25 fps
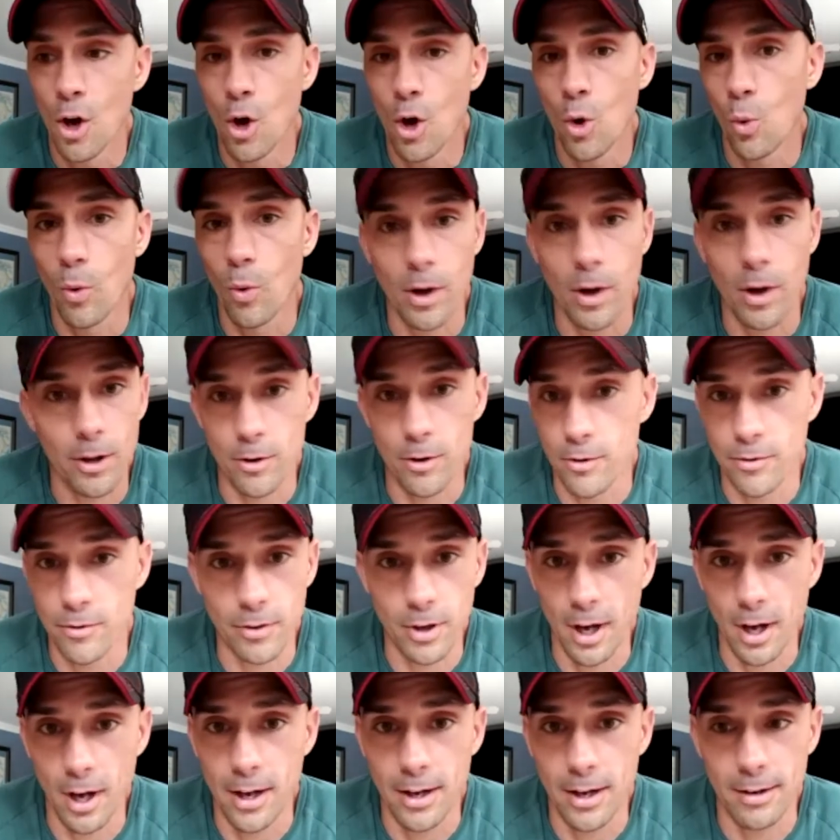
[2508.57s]
Whether you've
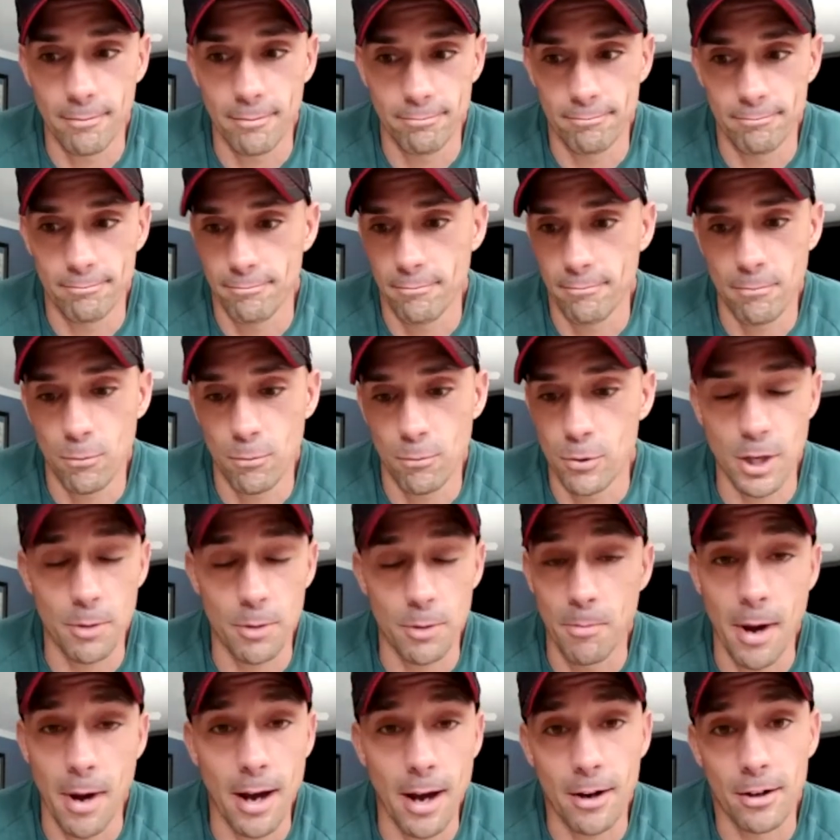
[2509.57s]
got, doesn't
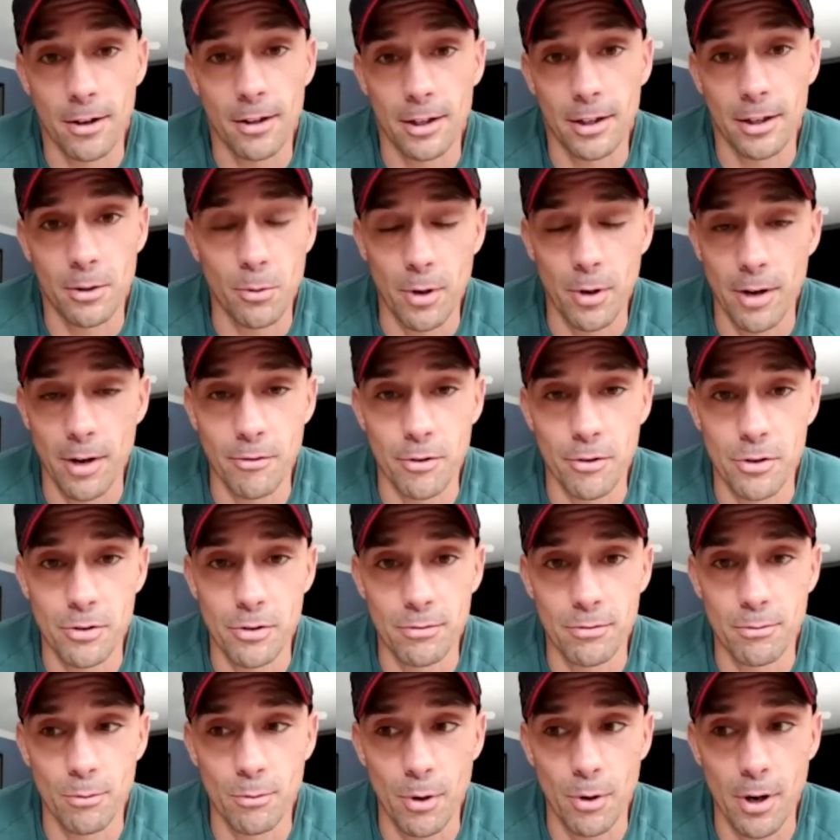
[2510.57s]
matter, like whatever
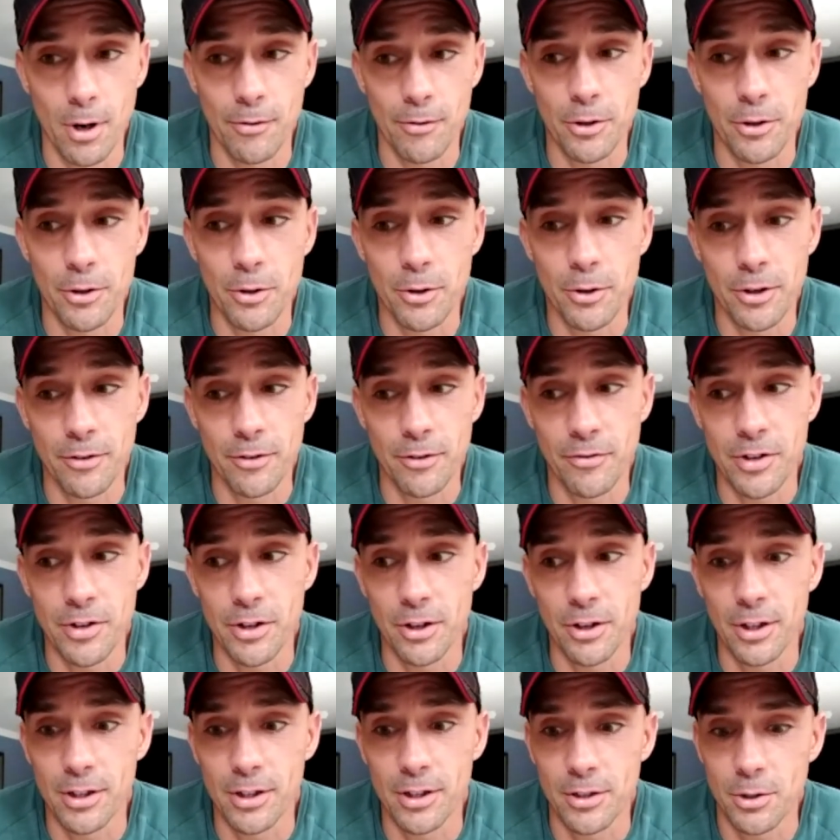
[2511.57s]
you're doing, your feet
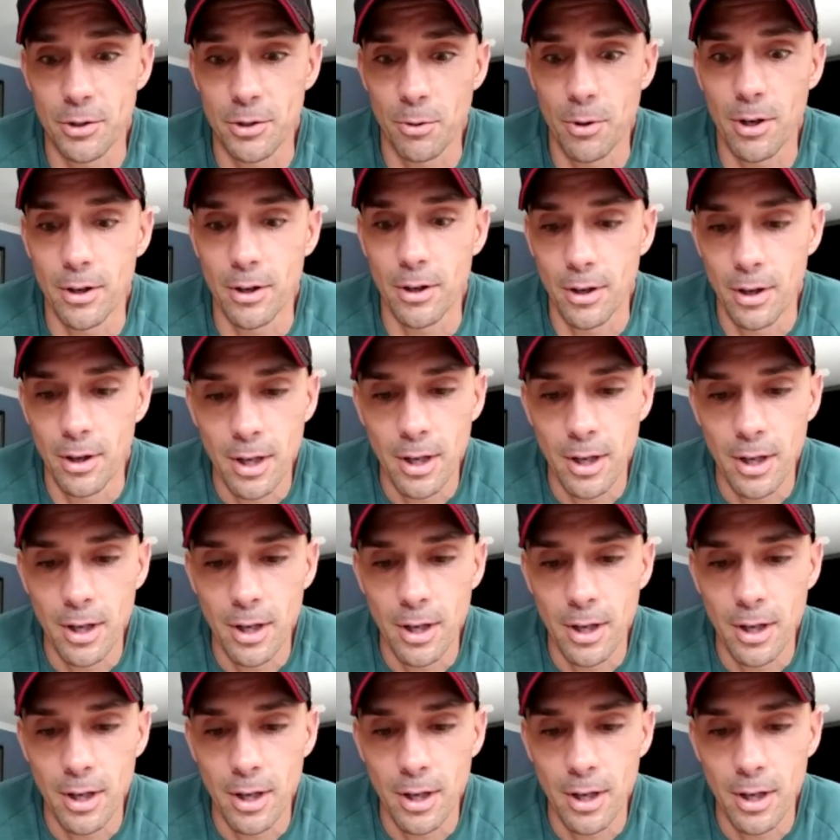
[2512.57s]
are going to swell.